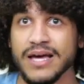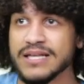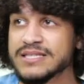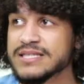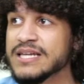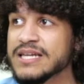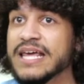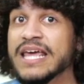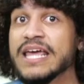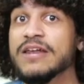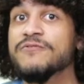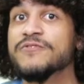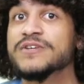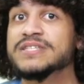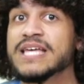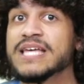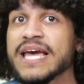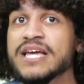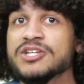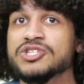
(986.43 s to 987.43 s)
It's an
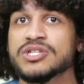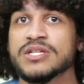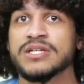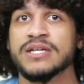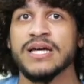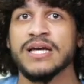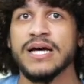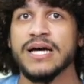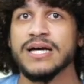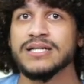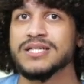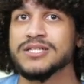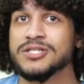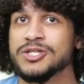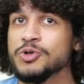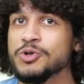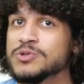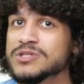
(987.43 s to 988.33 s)
invitation to do